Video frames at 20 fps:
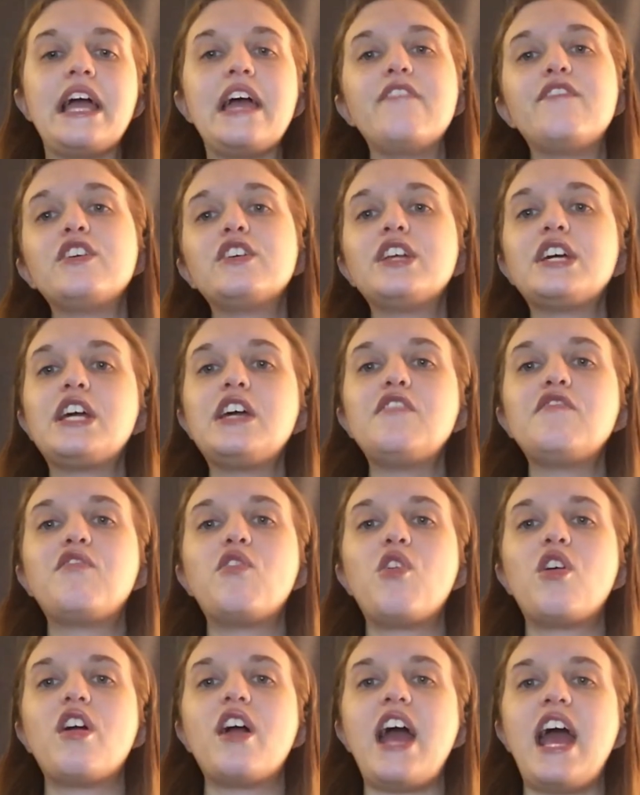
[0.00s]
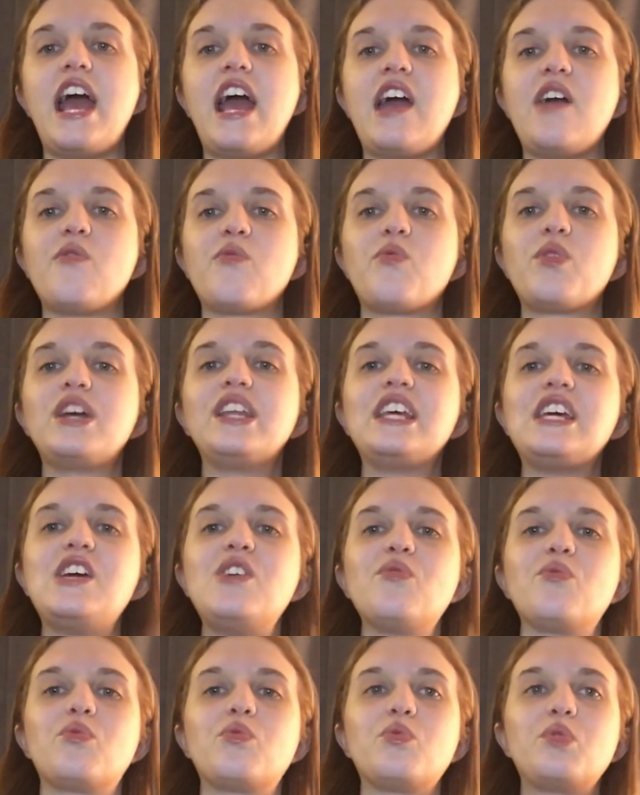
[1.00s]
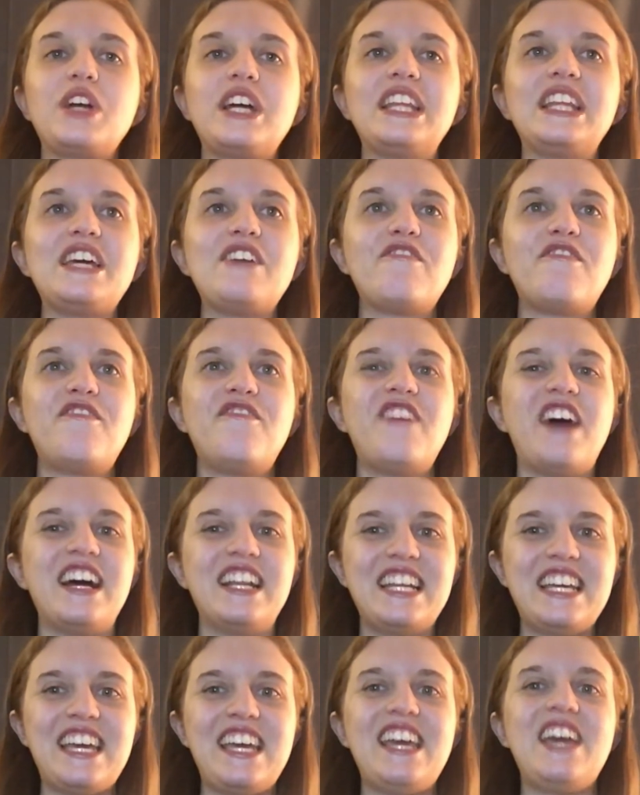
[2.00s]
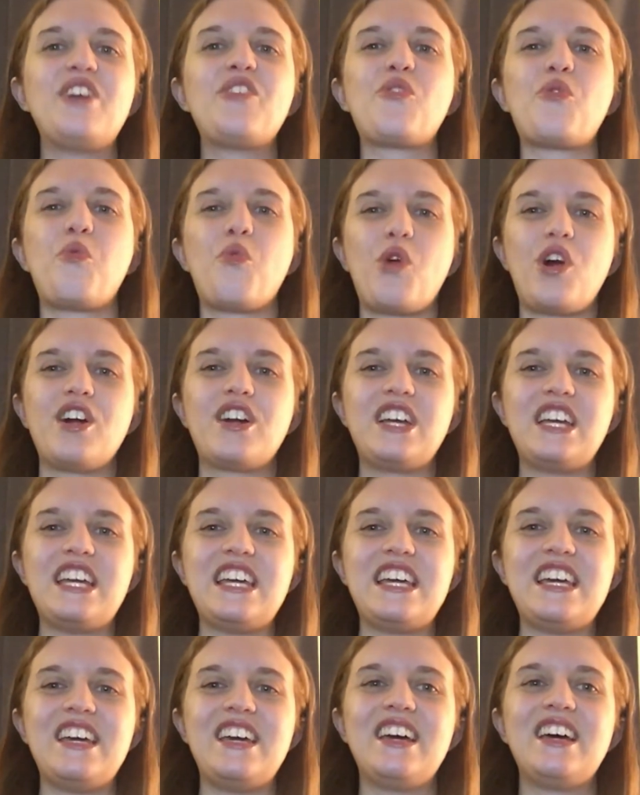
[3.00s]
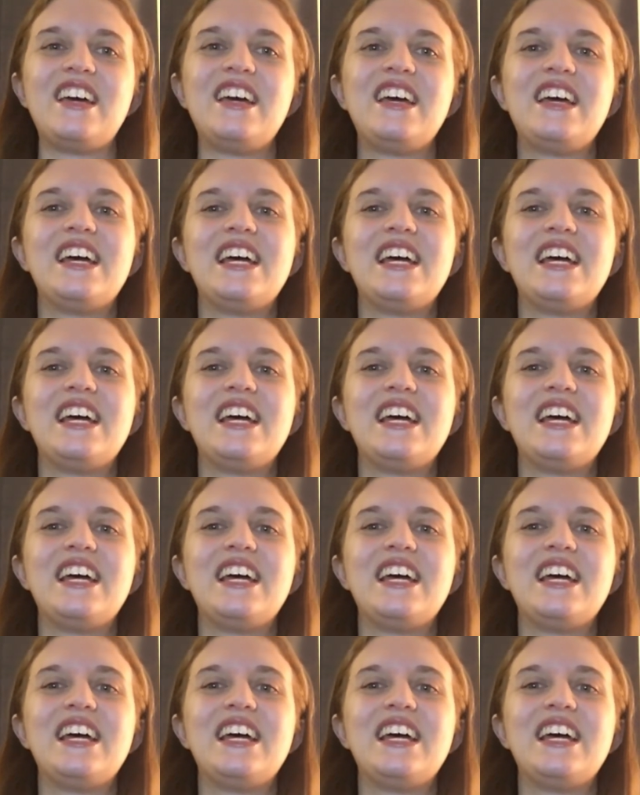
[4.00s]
If you're looking for a really, really funny, quirky,